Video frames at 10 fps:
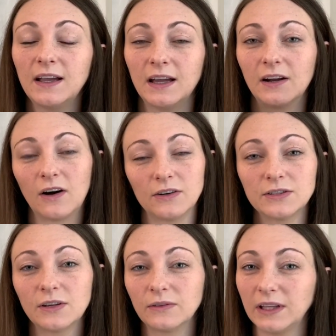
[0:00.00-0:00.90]
And I'll
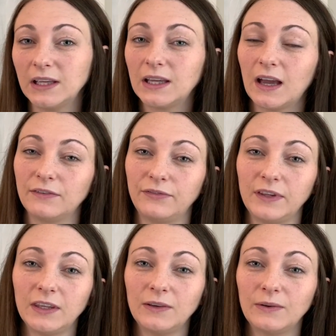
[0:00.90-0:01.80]
also link a
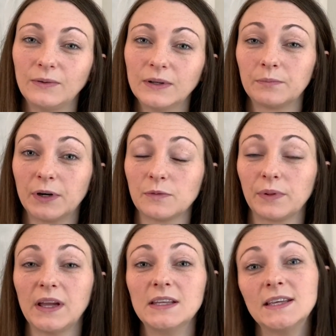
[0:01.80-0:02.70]
few birth
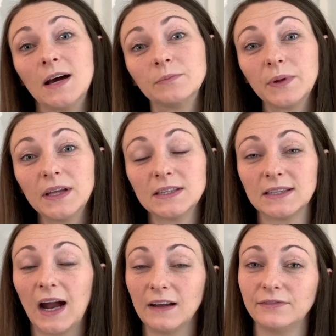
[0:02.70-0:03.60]
plan templates
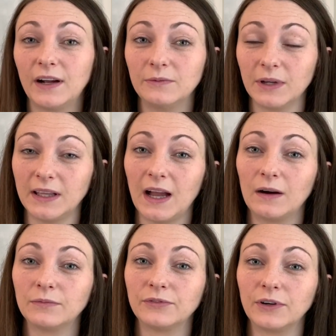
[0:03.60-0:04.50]
that I found really
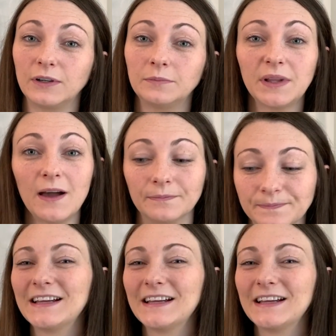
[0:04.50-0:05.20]
helpful below.